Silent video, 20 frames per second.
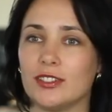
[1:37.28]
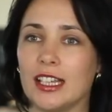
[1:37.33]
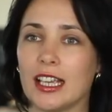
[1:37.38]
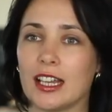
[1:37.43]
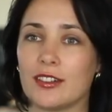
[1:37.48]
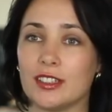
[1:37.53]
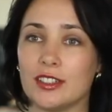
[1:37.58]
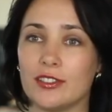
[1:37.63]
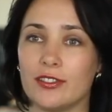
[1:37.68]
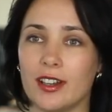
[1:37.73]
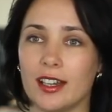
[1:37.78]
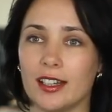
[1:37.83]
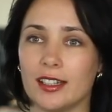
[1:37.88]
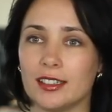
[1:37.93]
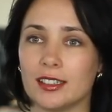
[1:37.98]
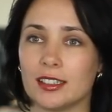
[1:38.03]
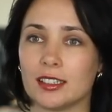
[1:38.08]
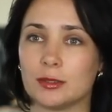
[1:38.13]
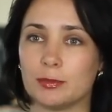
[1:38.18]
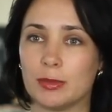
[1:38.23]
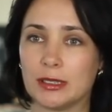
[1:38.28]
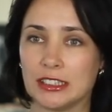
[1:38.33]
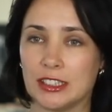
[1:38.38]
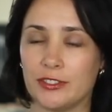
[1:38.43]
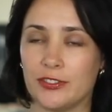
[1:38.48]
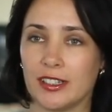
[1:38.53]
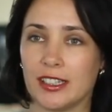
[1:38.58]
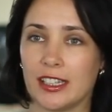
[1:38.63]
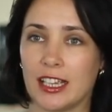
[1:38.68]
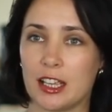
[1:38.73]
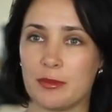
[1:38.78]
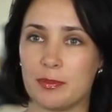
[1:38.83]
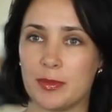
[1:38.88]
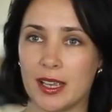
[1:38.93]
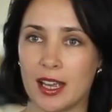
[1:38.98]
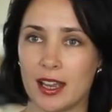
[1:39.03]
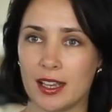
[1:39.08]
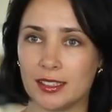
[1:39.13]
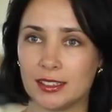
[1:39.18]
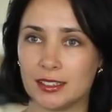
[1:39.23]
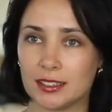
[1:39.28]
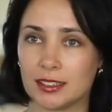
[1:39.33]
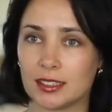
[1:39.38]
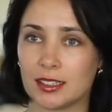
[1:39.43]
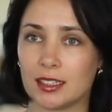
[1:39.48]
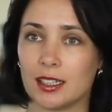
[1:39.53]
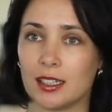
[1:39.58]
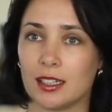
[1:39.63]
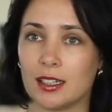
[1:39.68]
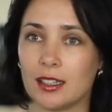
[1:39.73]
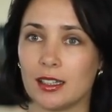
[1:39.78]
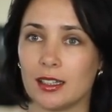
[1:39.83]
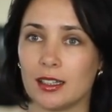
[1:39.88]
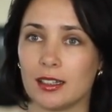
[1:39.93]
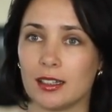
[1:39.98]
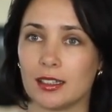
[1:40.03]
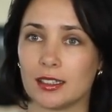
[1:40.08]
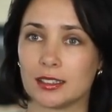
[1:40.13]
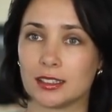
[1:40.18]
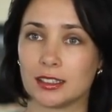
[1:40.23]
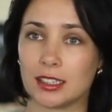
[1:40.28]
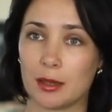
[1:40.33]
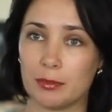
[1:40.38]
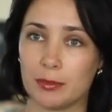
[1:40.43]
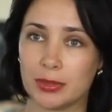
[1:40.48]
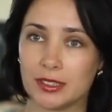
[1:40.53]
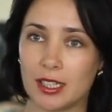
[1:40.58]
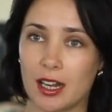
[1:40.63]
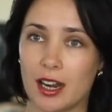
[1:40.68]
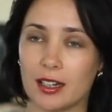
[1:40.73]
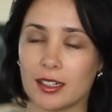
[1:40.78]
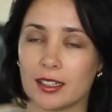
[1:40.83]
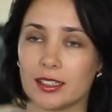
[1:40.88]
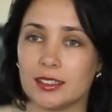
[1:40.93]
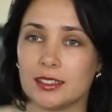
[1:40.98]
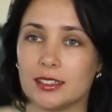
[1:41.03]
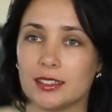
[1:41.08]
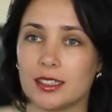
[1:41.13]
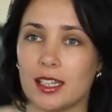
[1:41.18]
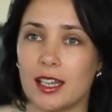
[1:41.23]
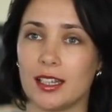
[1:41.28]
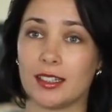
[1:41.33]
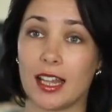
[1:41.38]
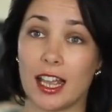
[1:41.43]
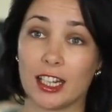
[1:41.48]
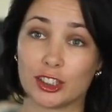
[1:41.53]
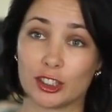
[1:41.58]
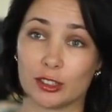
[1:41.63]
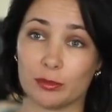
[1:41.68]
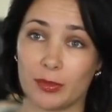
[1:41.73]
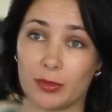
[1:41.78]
we have defined specific KPIs, sub-targets and action